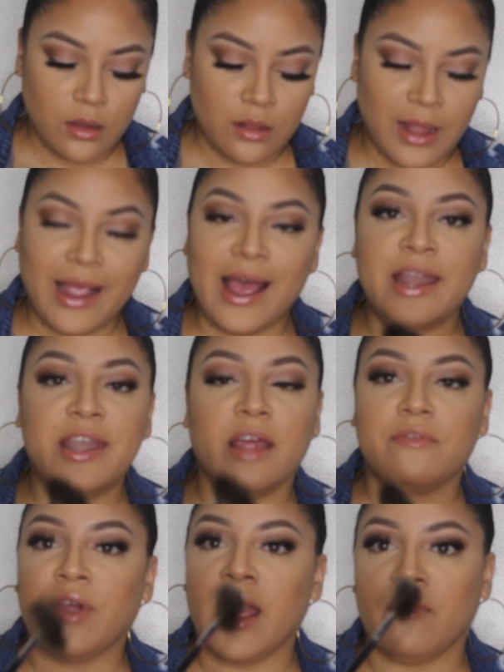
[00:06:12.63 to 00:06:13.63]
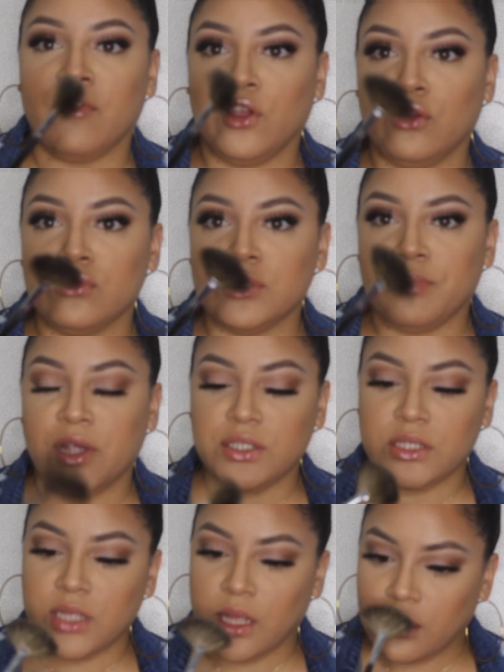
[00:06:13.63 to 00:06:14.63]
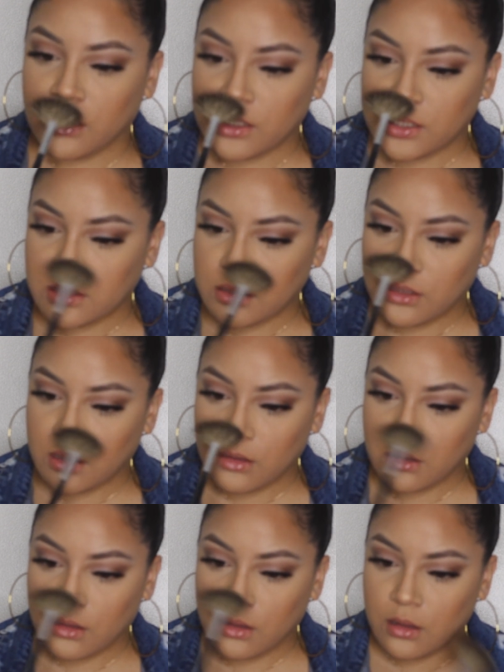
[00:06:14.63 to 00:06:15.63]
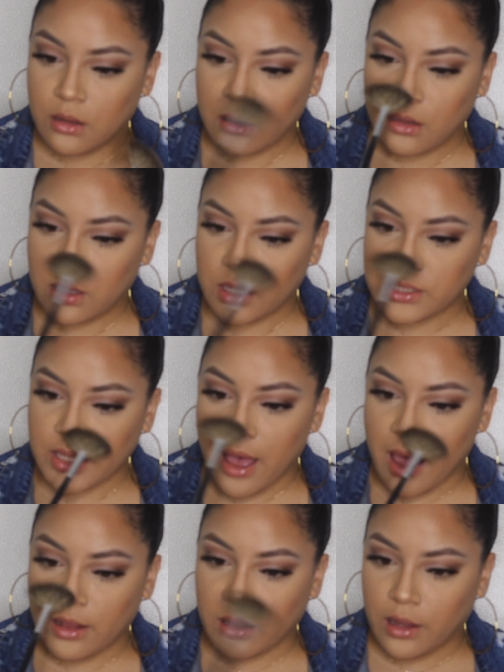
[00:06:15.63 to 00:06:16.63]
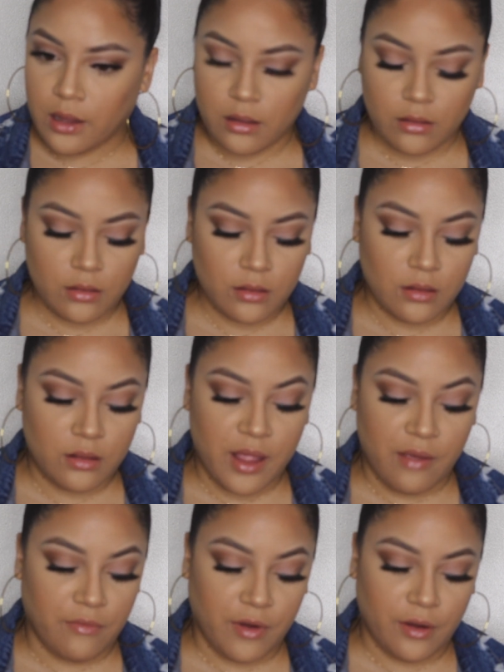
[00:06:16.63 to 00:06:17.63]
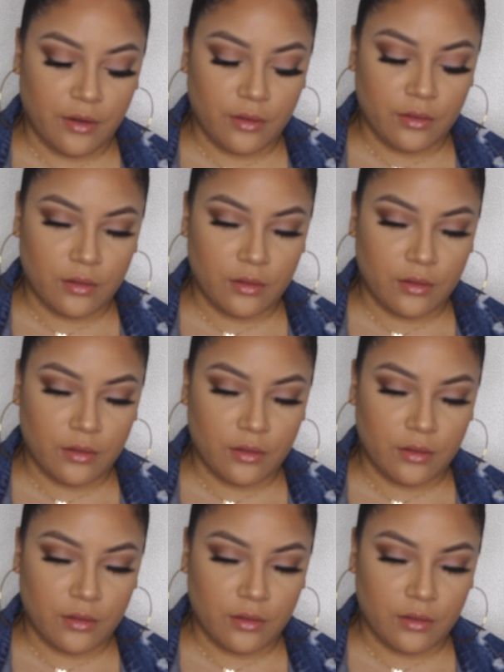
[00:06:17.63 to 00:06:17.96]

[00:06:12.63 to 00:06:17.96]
Like, I never ever use brushes like this to highlight. Never.